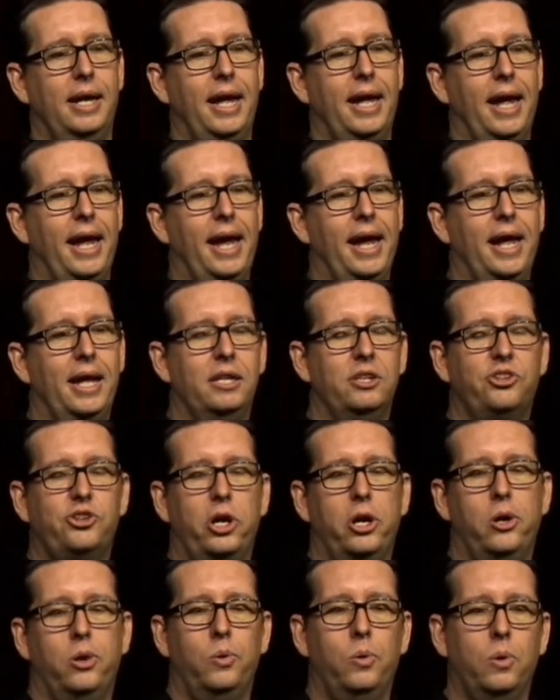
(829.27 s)
And
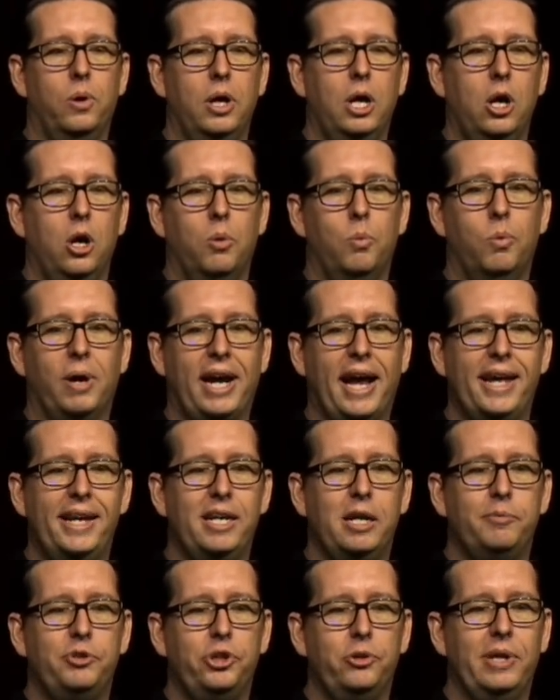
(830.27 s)
so what I ended
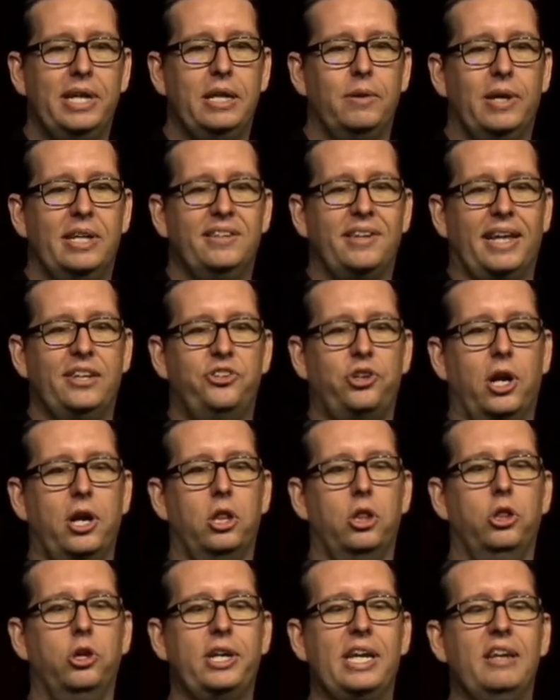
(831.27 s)
up doing was I
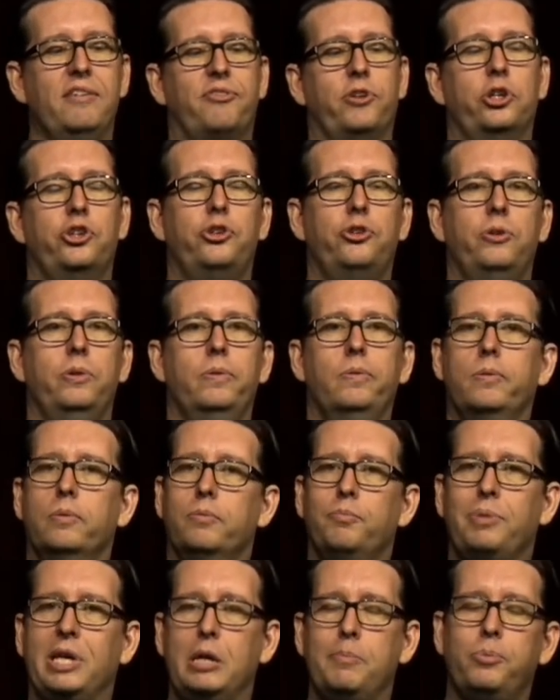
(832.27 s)
started looking for
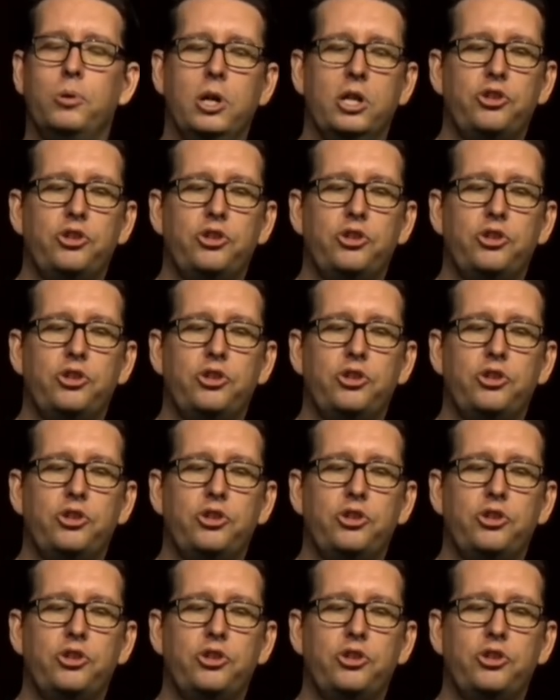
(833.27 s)
people on